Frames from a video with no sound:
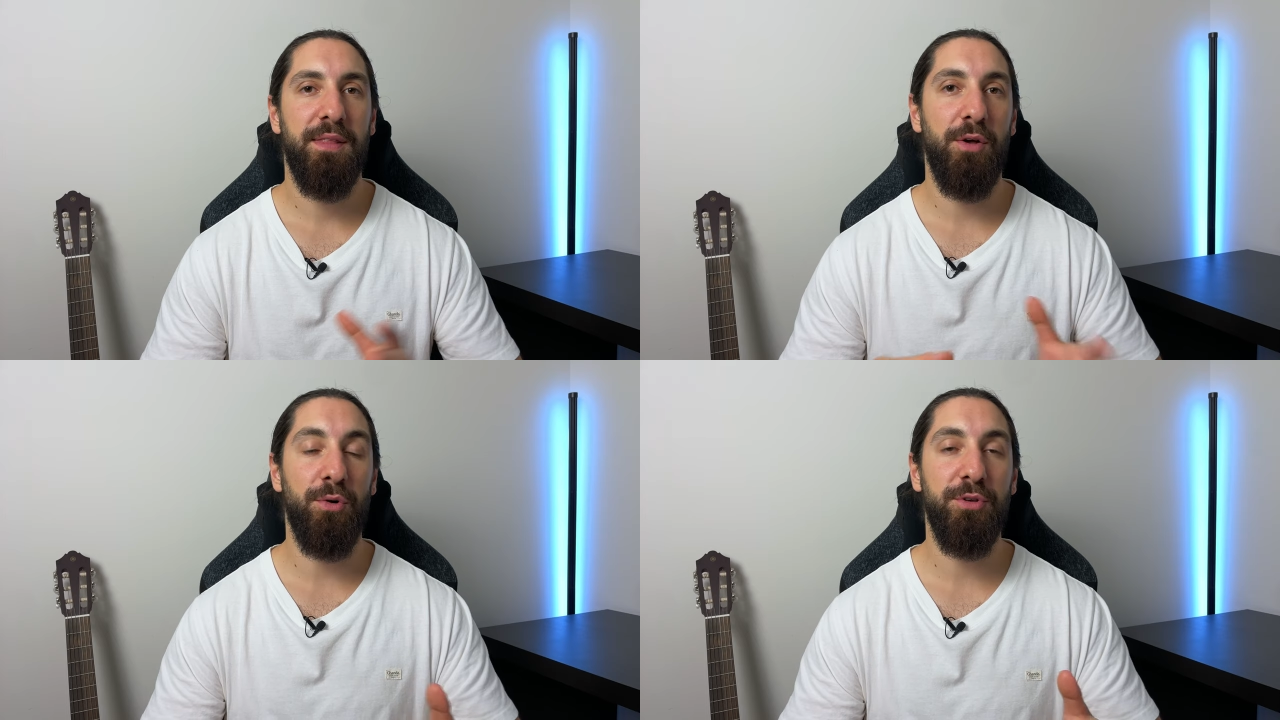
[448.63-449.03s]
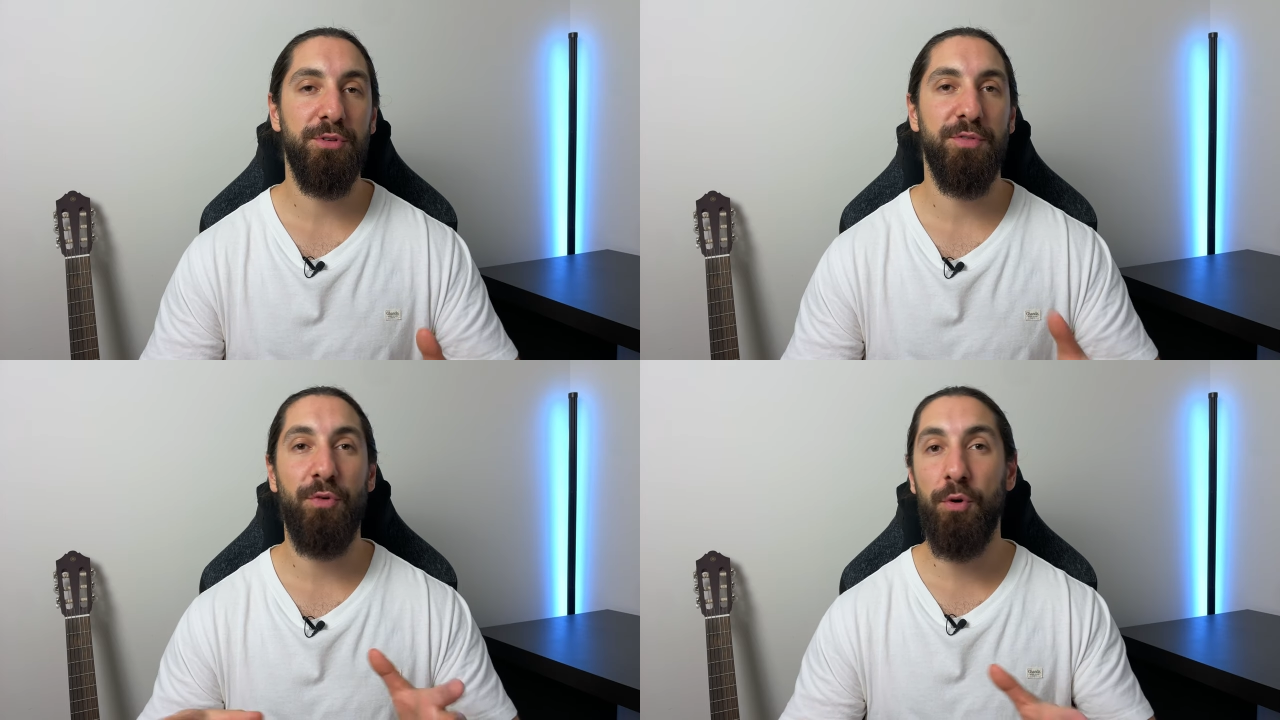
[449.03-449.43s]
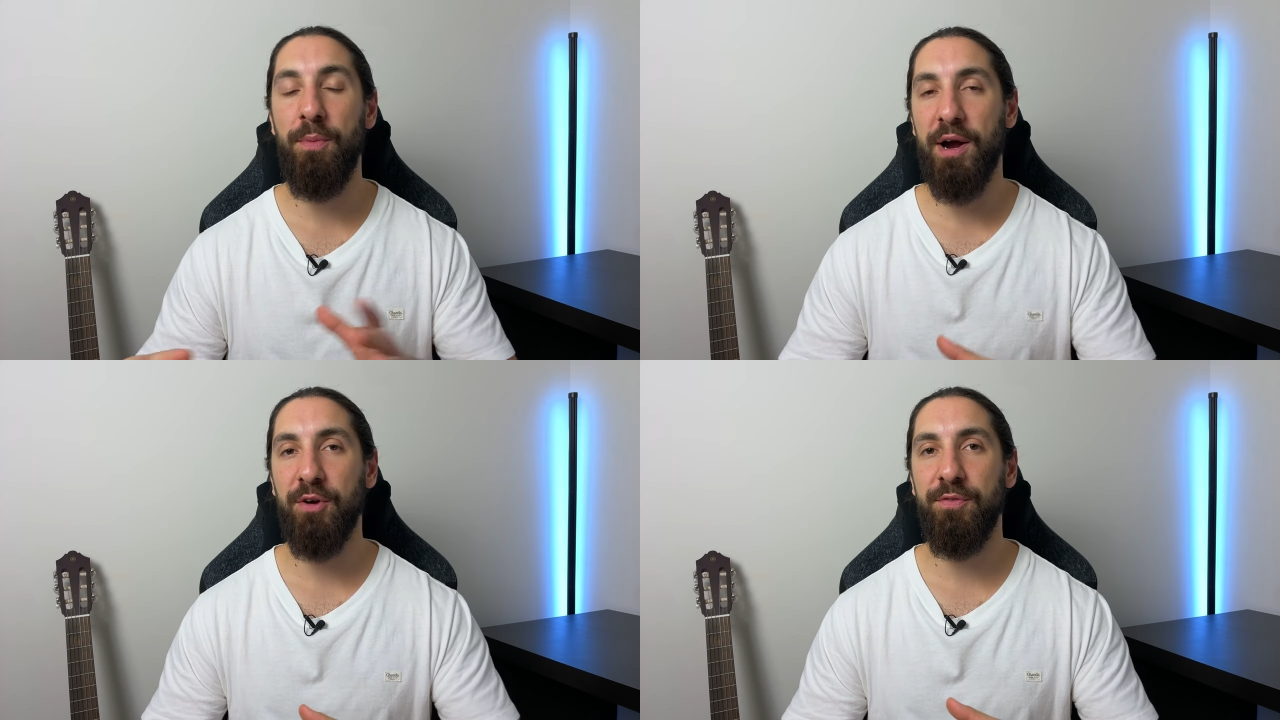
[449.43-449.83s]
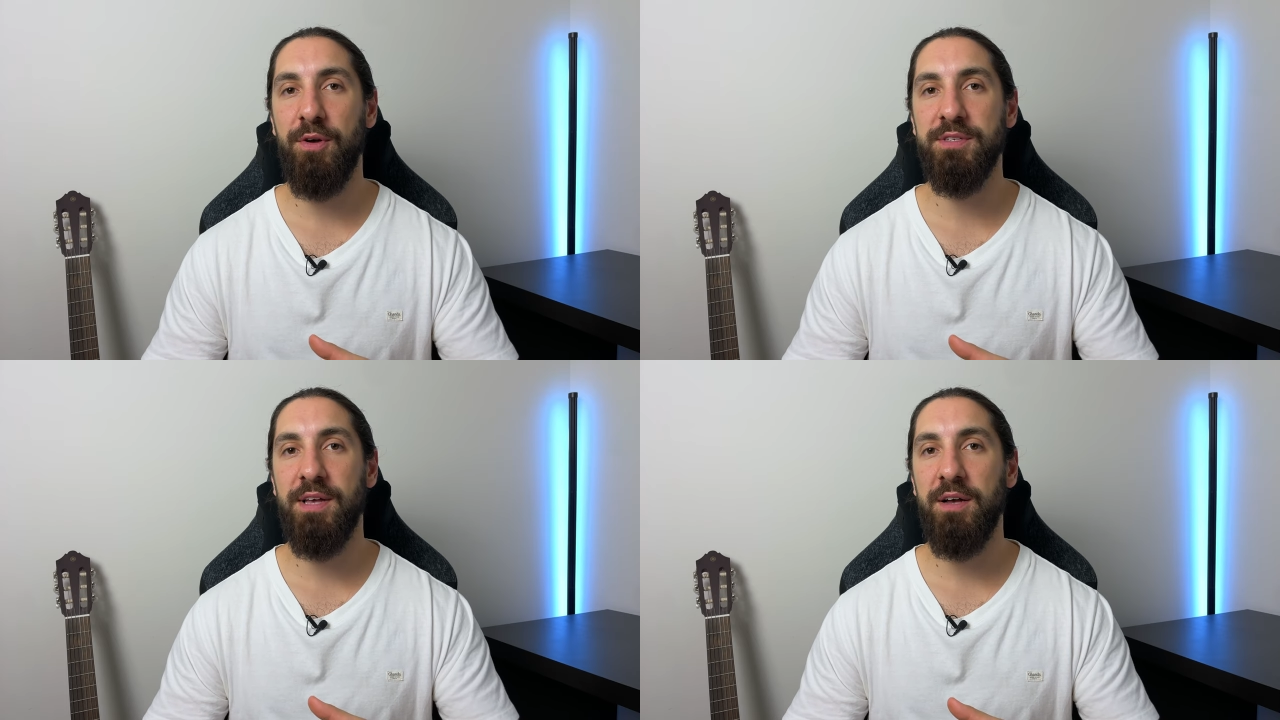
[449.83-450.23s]
They all use 4
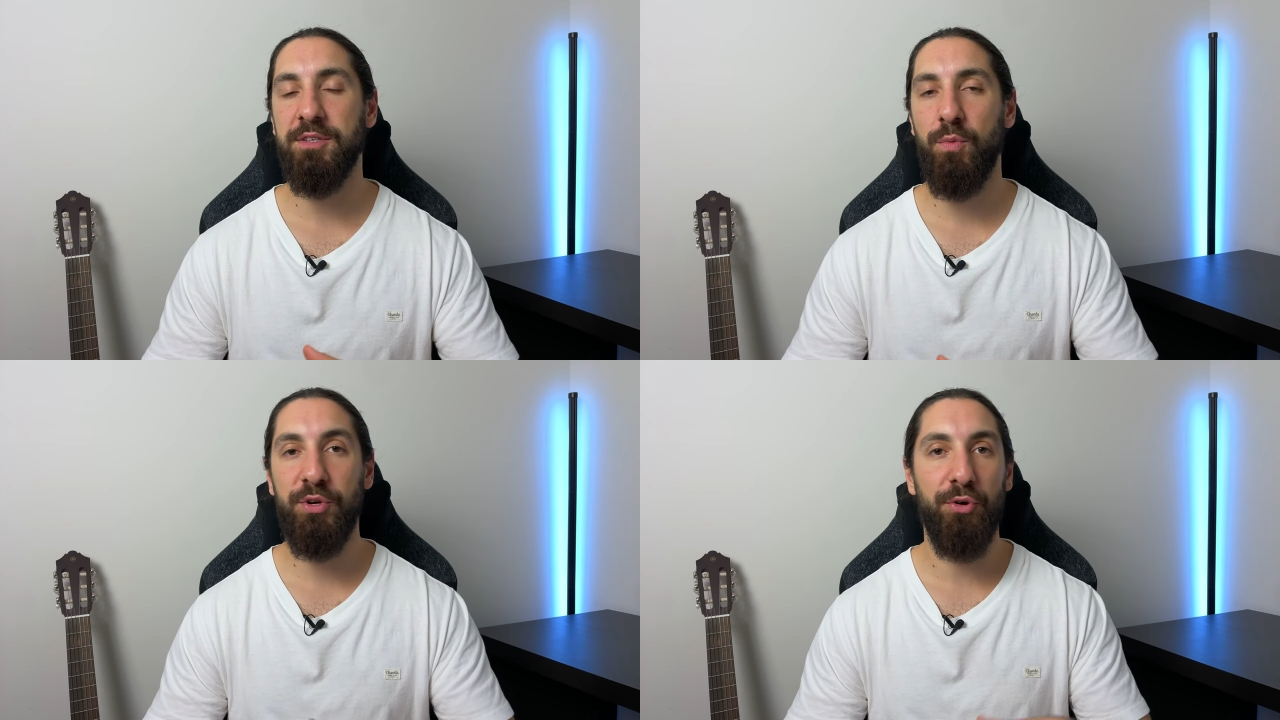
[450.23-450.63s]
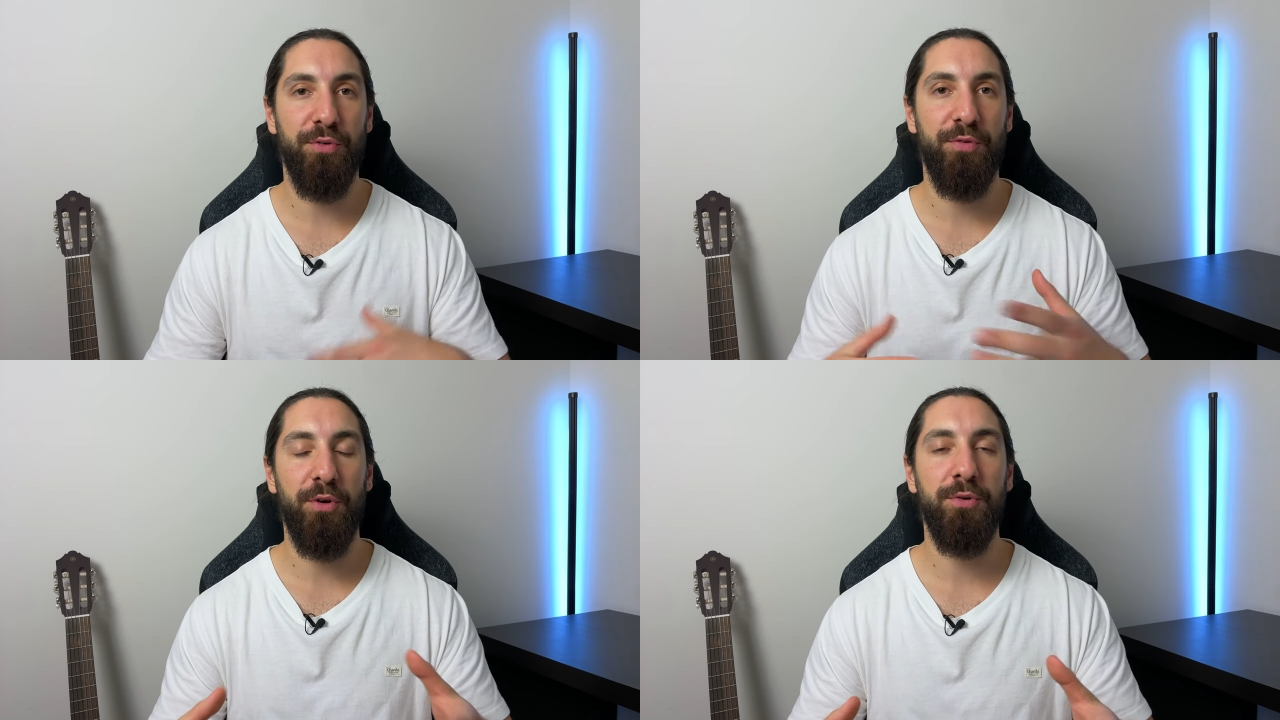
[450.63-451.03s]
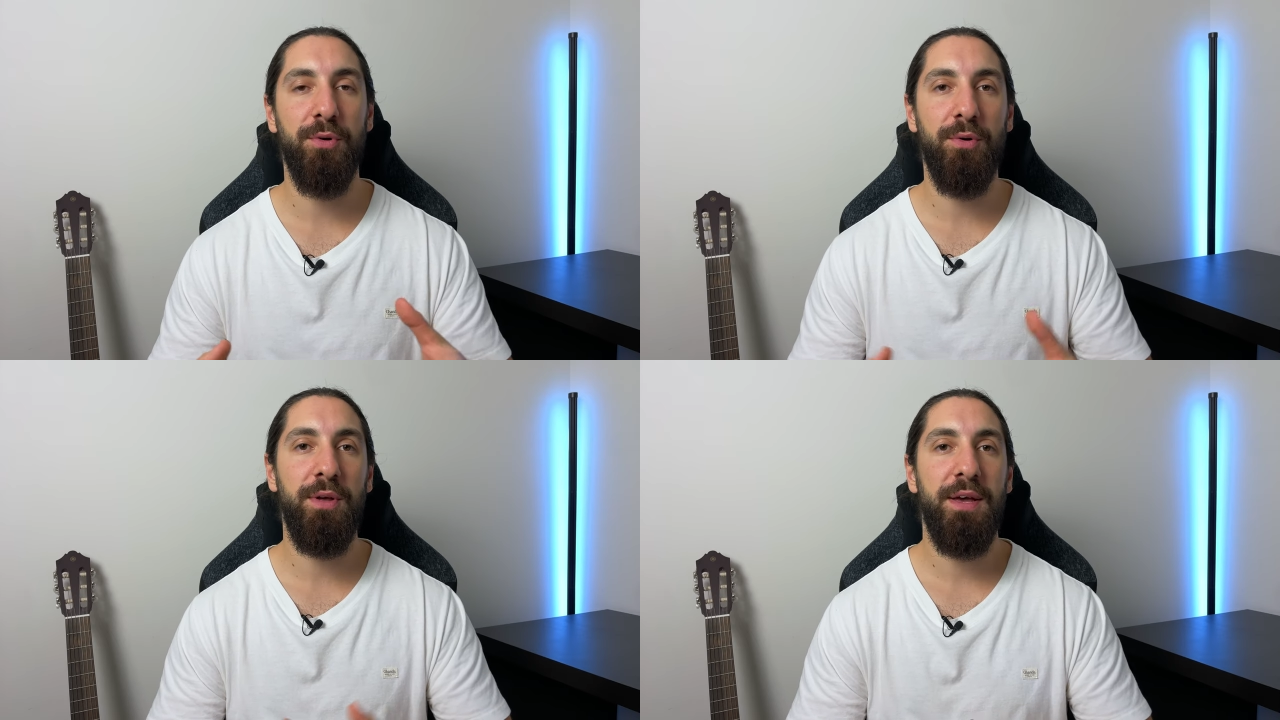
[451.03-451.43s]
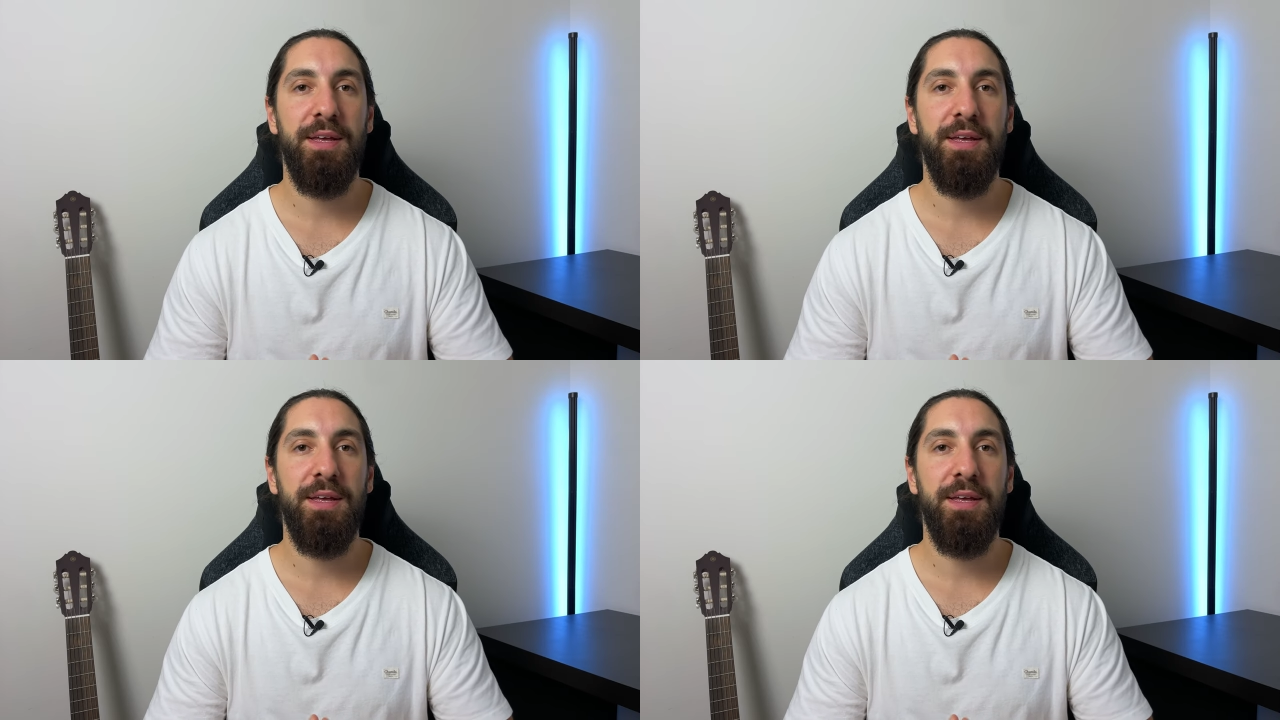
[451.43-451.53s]
microphones now, so when you're on a phone call,